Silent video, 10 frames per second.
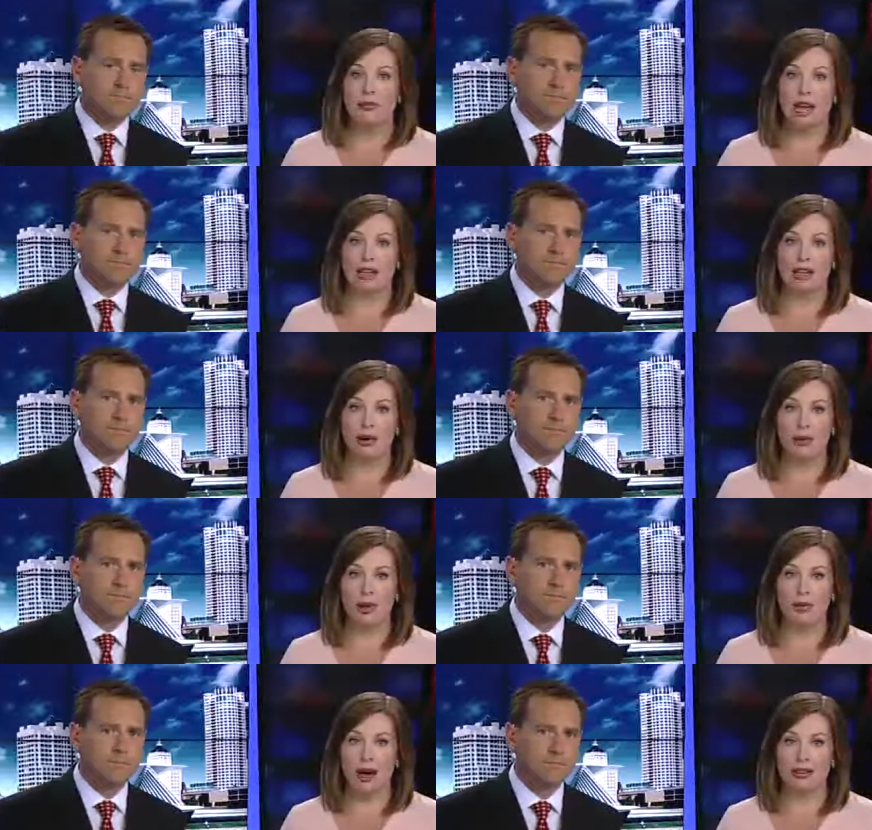Speaker 1: Packing up
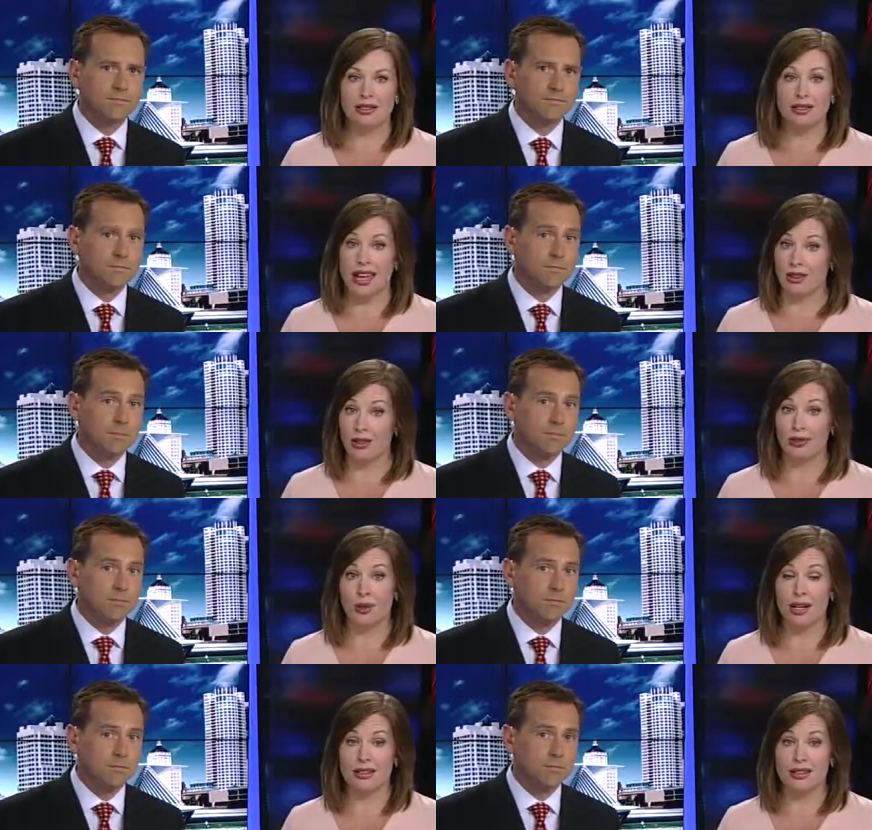their boxes and their
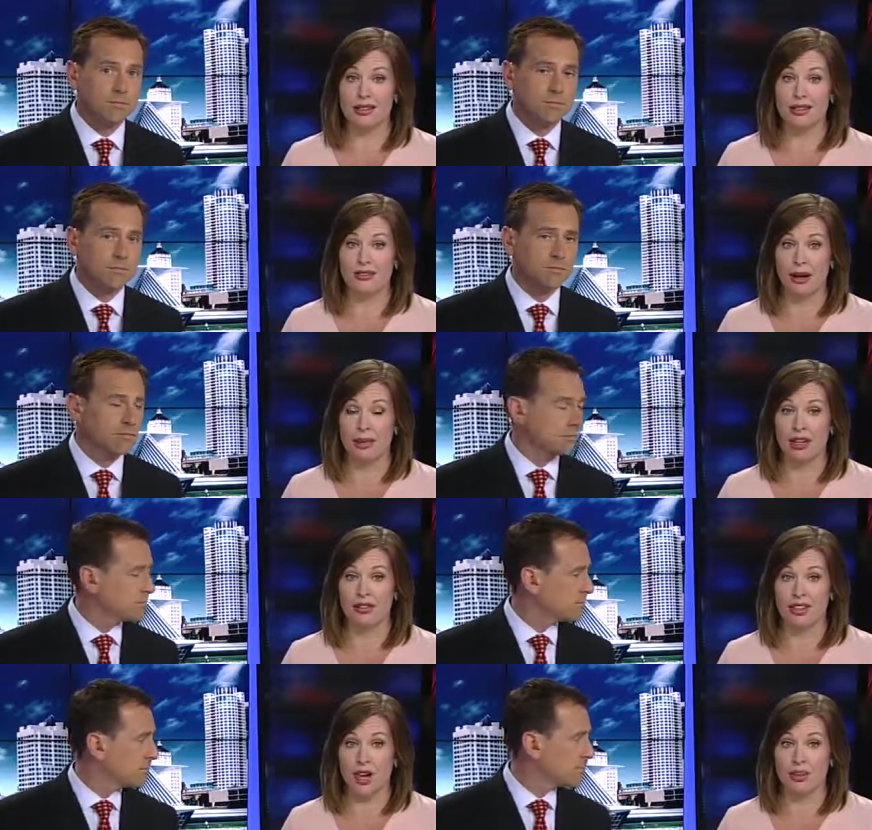voices, the family
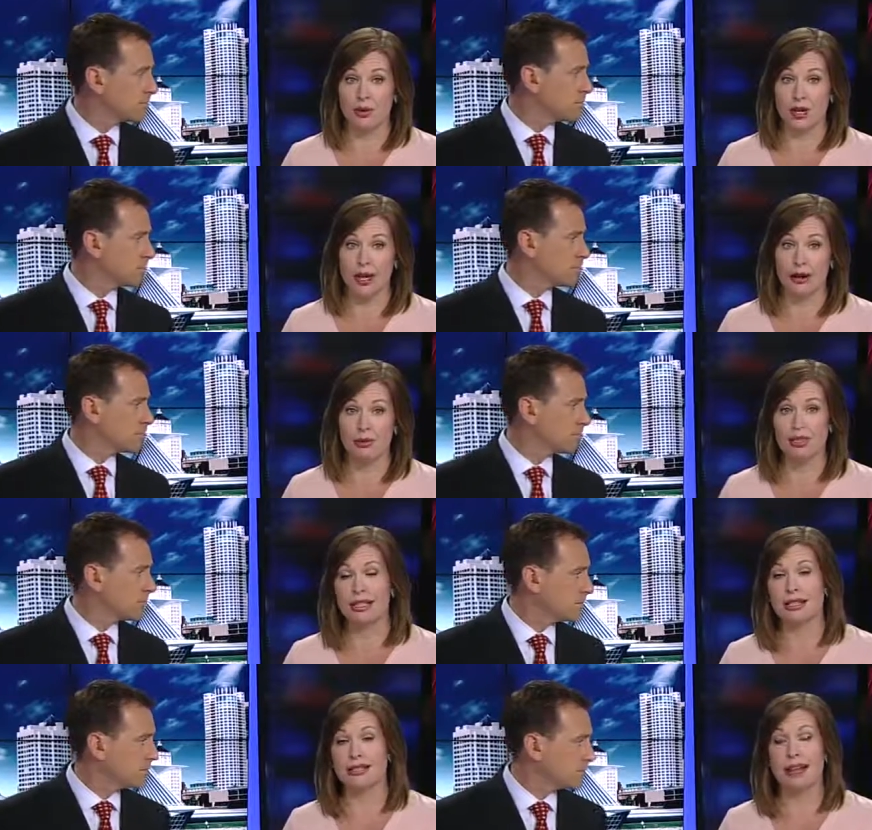of Dontre
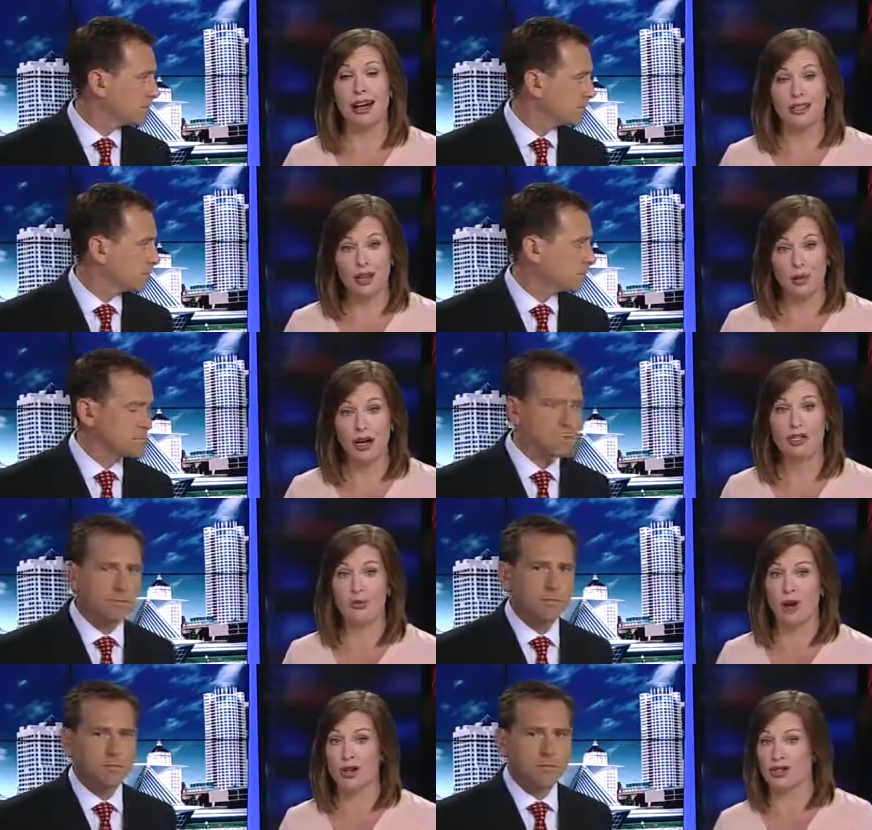Hamilton is on their way to
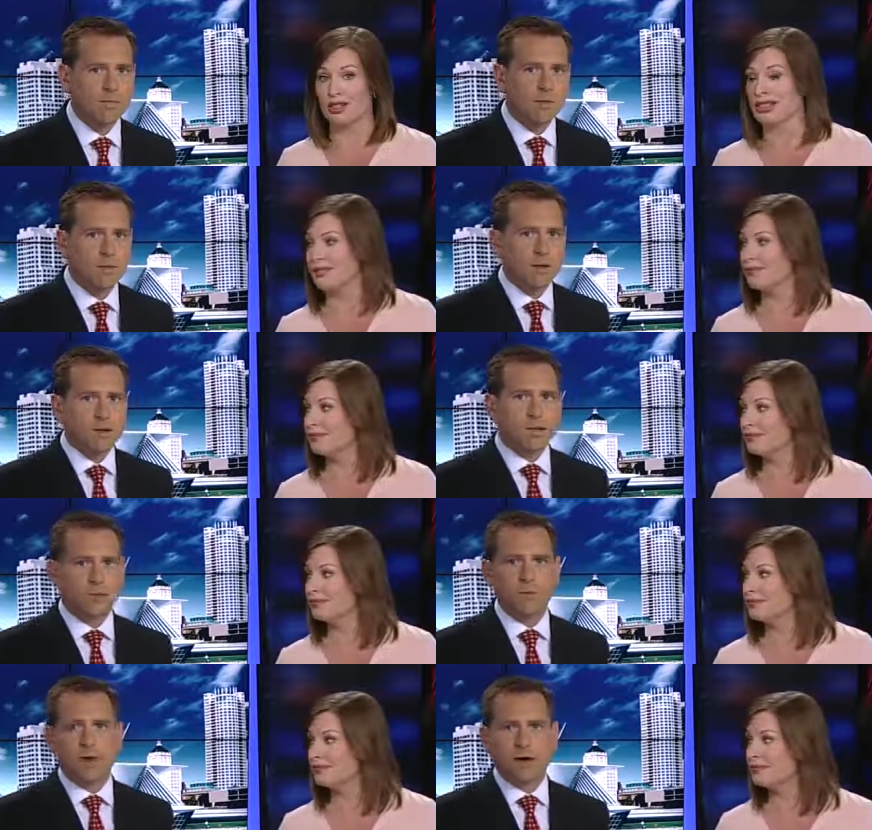Washington.
Speaker 2: The
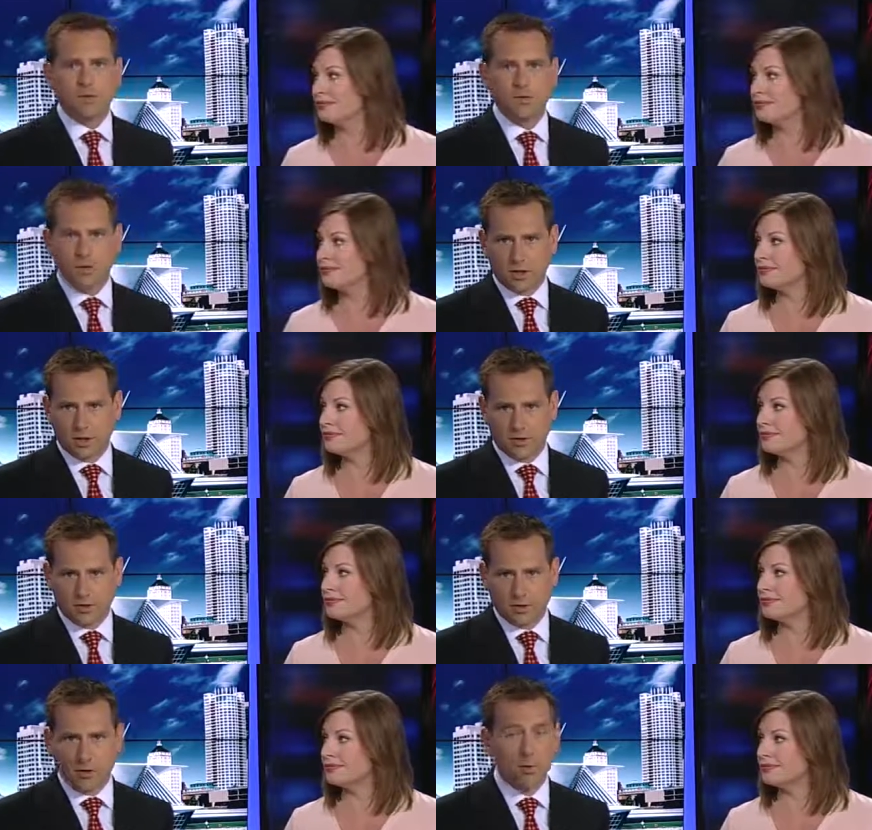trip comes just
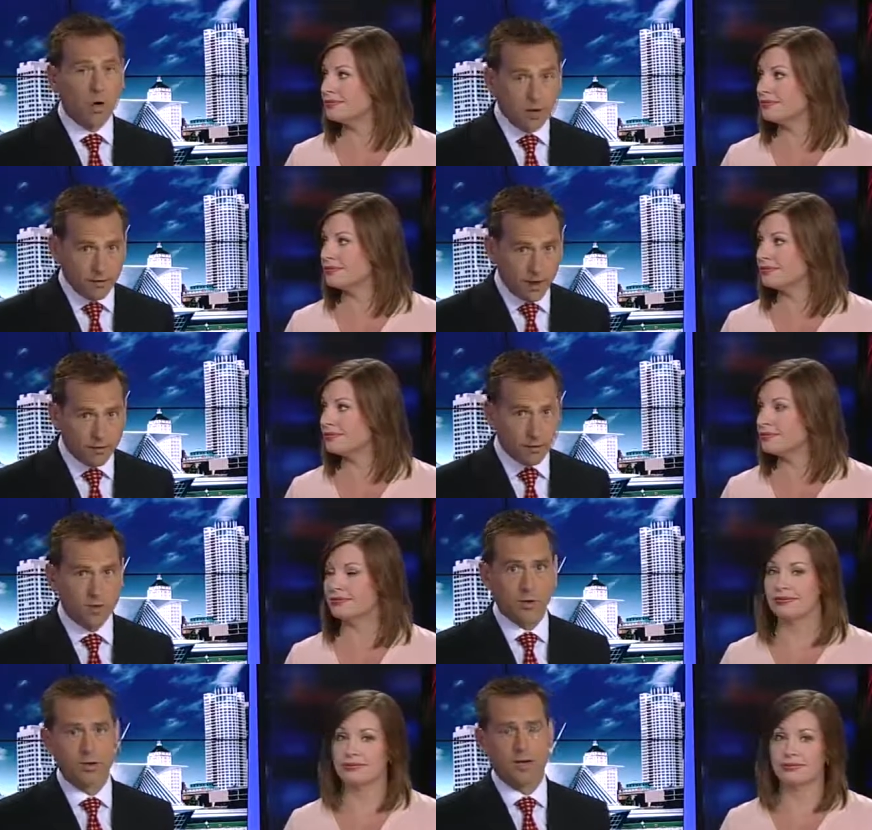after the one year
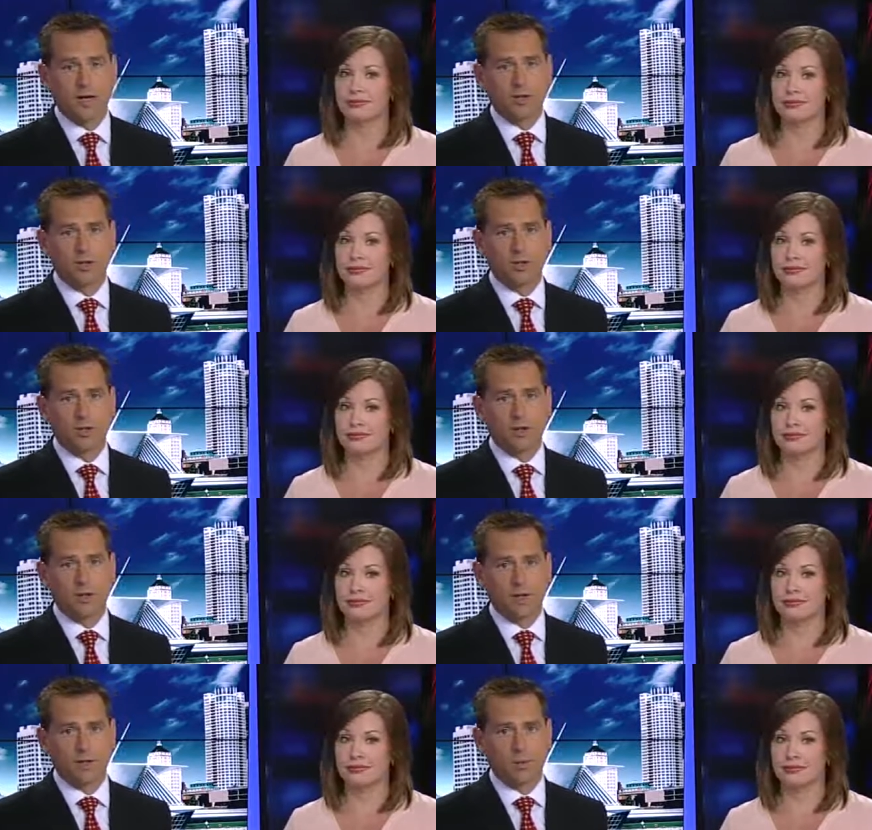anniversary of Dontre's shooting
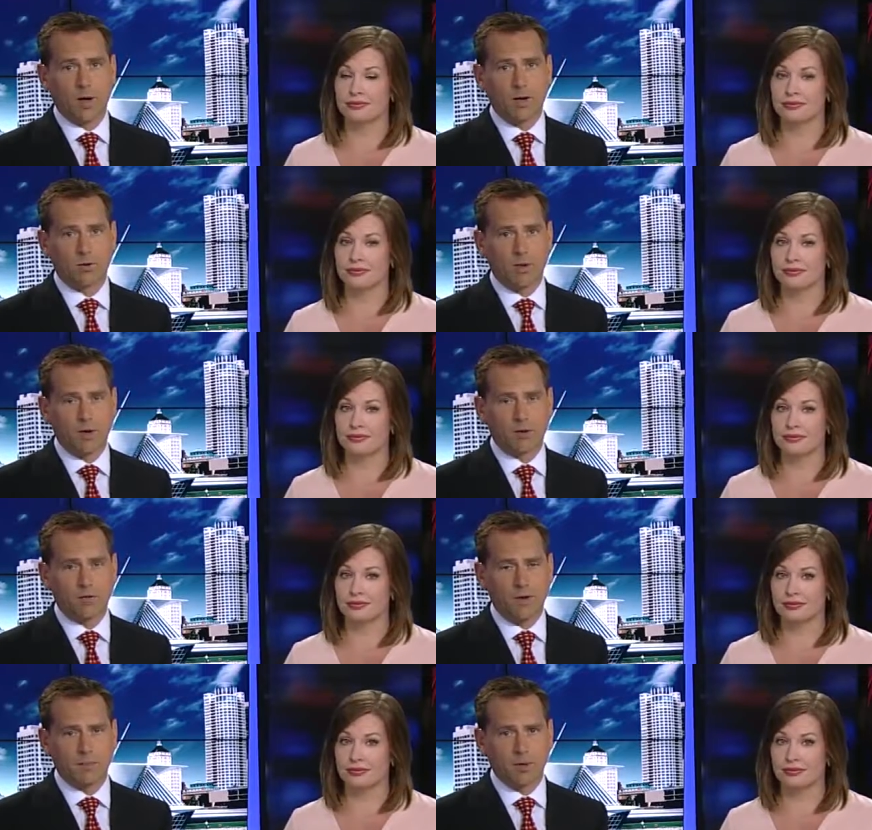death in Red Arrow Park.
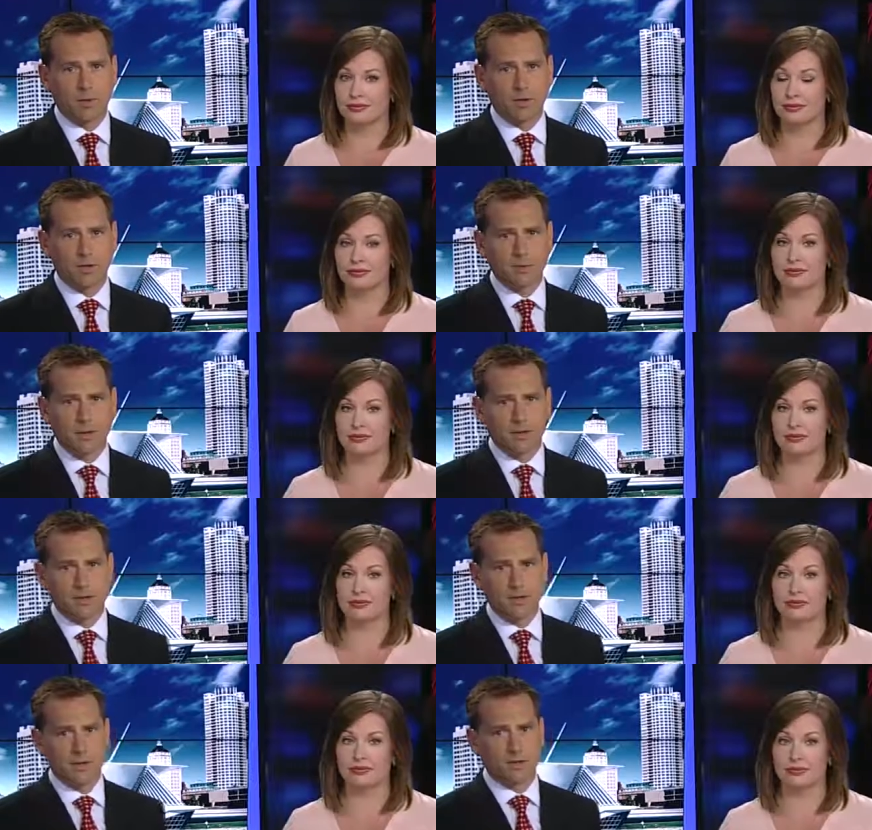The family participating in
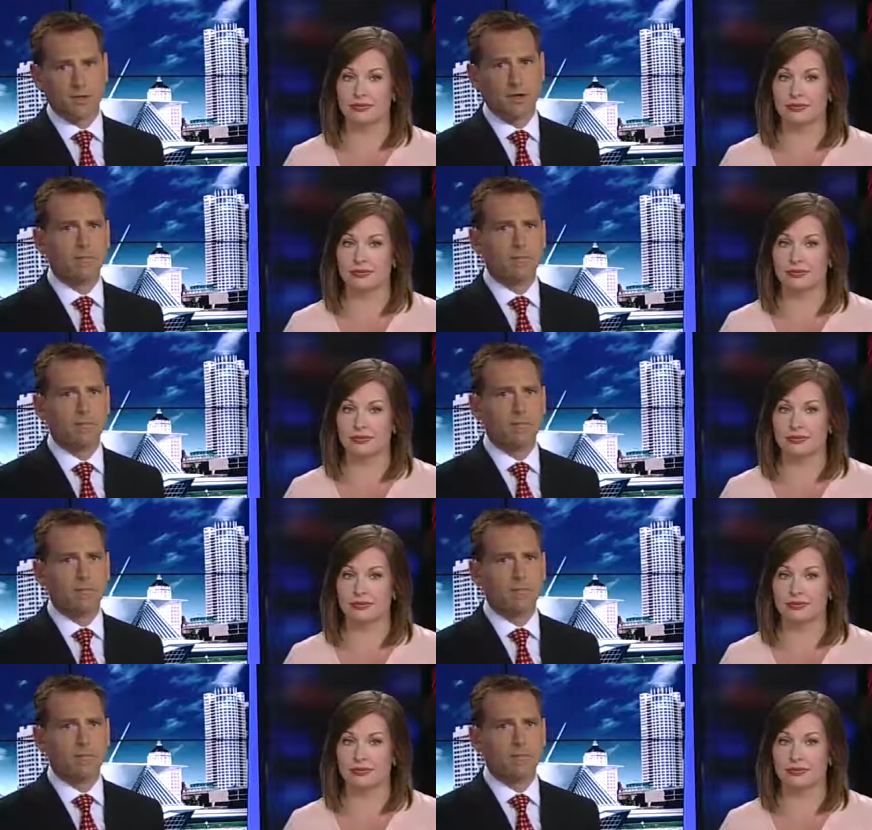this year's